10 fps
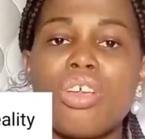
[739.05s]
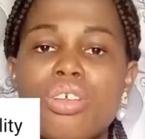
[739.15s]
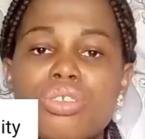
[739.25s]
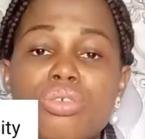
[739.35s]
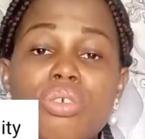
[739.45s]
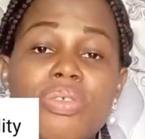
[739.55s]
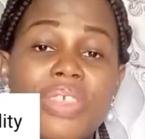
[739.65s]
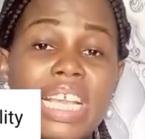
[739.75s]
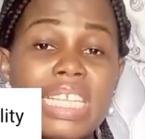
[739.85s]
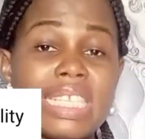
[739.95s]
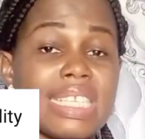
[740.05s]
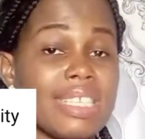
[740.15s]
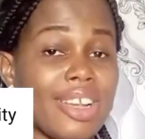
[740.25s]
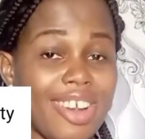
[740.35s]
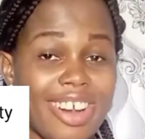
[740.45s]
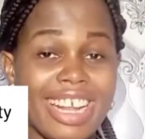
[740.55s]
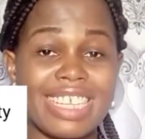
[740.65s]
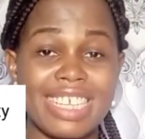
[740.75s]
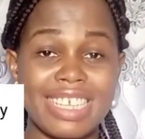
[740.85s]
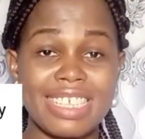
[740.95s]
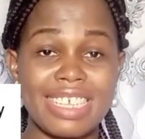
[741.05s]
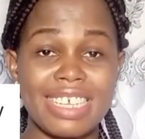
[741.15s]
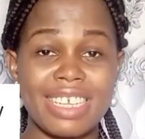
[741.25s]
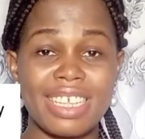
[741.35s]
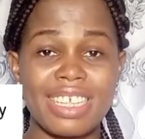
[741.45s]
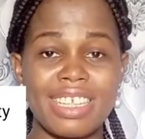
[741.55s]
So this is a correct answer.